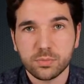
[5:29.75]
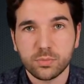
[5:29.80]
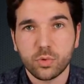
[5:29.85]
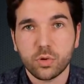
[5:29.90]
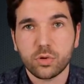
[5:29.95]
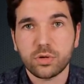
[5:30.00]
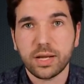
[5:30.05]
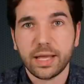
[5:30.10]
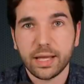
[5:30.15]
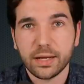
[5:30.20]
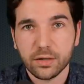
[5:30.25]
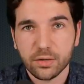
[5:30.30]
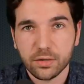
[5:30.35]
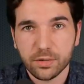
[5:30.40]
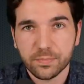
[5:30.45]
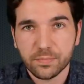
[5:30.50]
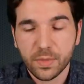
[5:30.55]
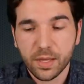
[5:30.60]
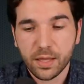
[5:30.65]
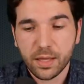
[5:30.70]
more
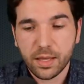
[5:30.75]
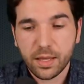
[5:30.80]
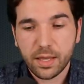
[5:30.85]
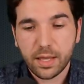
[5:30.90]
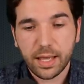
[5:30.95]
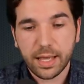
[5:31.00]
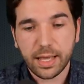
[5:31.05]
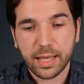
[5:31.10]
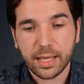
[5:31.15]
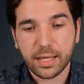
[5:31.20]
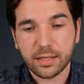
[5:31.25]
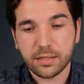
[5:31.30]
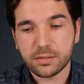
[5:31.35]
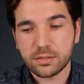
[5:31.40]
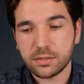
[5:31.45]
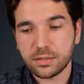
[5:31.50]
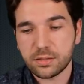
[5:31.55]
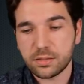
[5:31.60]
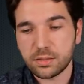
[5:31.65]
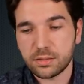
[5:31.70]
anger,
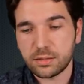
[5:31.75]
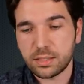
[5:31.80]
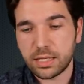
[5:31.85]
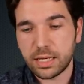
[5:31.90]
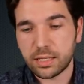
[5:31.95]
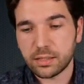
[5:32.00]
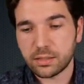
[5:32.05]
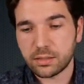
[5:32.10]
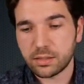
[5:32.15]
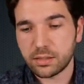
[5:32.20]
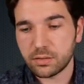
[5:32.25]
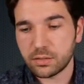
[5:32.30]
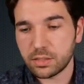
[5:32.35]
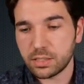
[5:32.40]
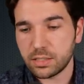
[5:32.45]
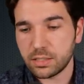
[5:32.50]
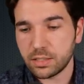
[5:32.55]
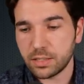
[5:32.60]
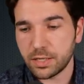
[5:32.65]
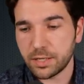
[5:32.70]
and that
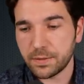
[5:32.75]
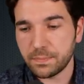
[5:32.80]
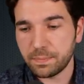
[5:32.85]
clearly